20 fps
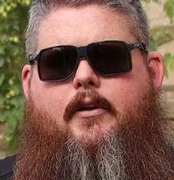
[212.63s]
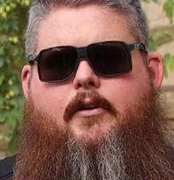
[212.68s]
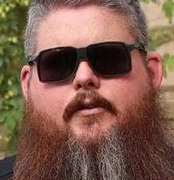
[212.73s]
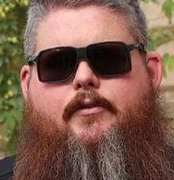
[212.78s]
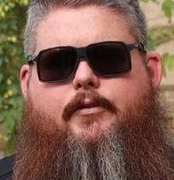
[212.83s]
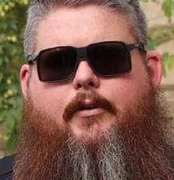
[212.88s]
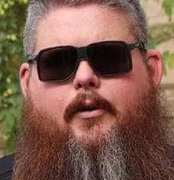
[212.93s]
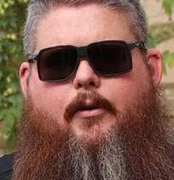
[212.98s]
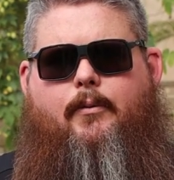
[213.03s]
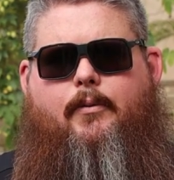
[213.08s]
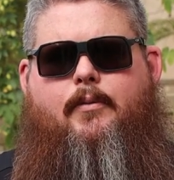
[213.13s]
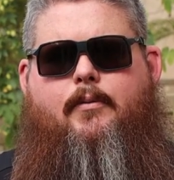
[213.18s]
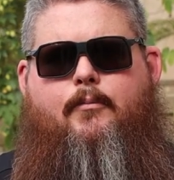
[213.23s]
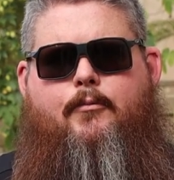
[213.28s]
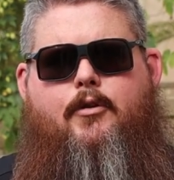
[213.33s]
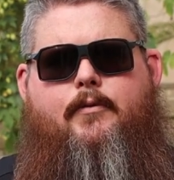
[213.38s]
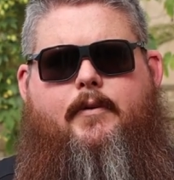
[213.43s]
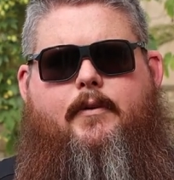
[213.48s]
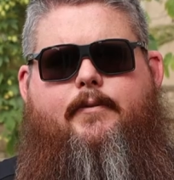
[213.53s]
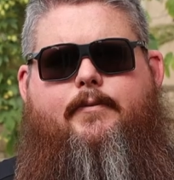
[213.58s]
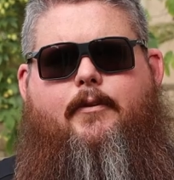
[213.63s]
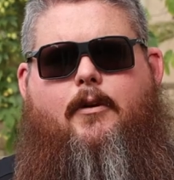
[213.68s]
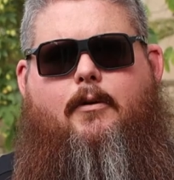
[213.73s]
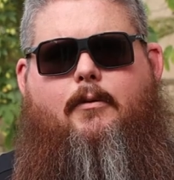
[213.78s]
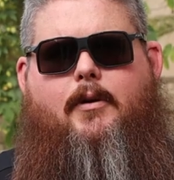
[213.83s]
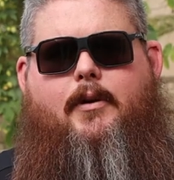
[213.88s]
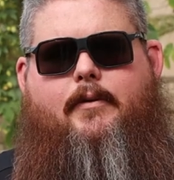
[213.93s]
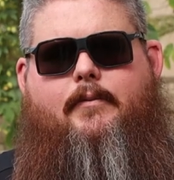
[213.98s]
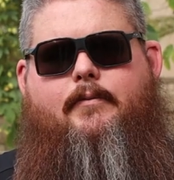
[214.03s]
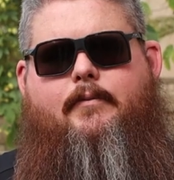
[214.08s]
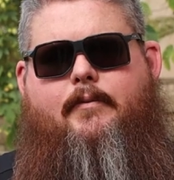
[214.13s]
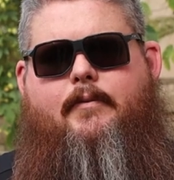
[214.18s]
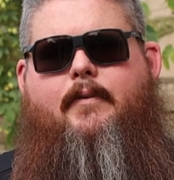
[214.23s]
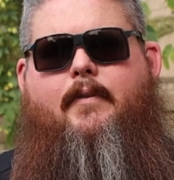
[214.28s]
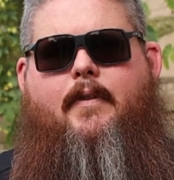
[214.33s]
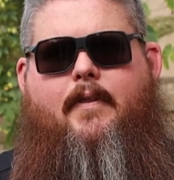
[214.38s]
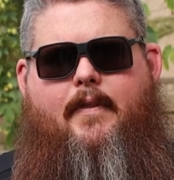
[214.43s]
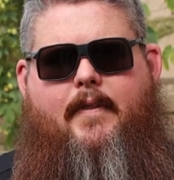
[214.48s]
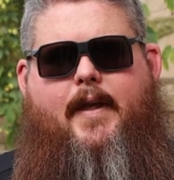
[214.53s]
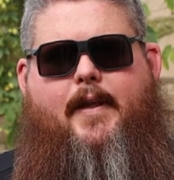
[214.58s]
So moving forward,
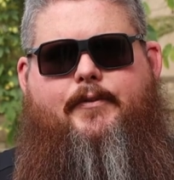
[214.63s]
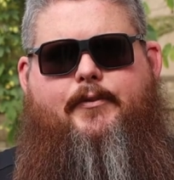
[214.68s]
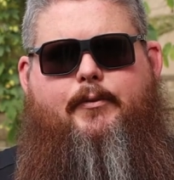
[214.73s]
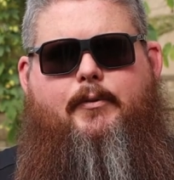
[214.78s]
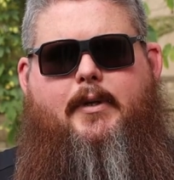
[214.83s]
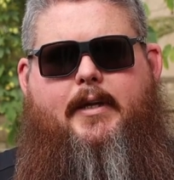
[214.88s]
that's